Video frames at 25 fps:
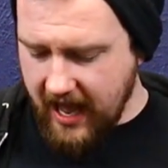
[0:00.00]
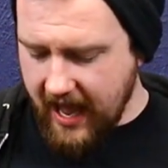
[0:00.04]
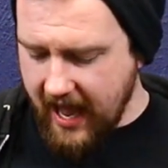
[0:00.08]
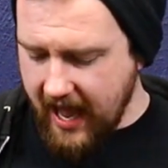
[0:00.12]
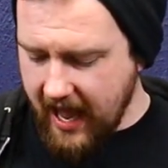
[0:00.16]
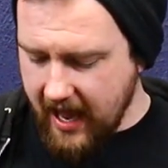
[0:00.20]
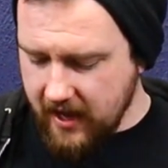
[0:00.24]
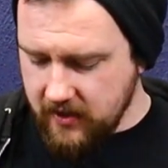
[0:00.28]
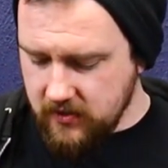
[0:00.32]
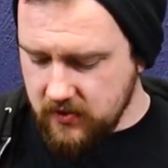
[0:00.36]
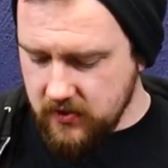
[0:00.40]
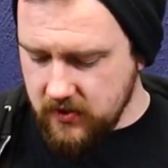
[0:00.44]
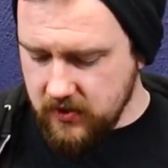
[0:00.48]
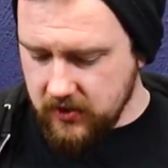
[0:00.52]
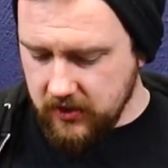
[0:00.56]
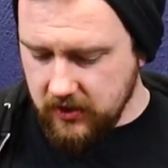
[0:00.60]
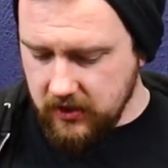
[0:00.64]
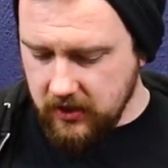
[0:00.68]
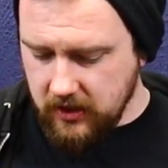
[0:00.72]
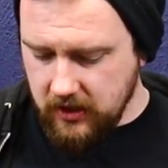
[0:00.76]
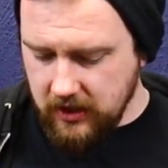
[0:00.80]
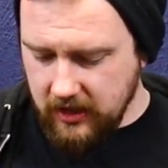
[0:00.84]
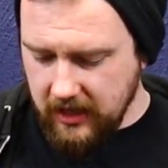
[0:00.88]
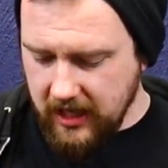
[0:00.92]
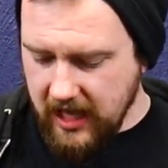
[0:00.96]
and
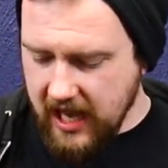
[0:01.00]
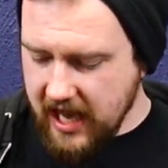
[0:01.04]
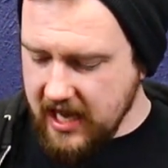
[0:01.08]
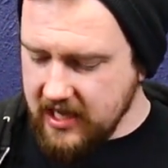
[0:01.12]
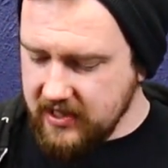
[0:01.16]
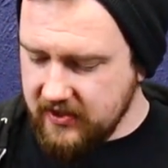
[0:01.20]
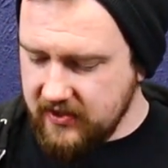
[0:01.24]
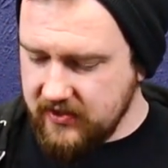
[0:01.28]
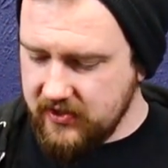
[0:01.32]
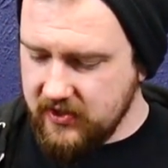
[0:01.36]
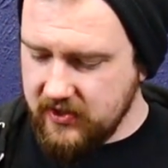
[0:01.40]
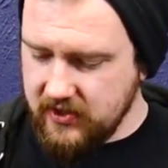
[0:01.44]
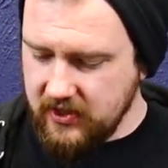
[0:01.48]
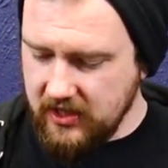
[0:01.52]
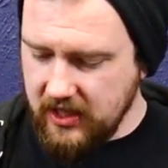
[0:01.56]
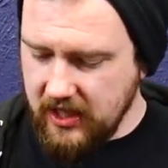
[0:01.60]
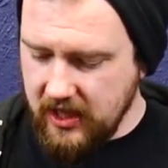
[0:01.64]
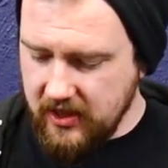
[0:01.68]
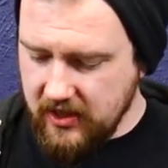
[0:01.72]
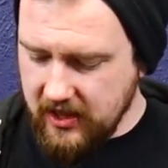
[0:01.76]
these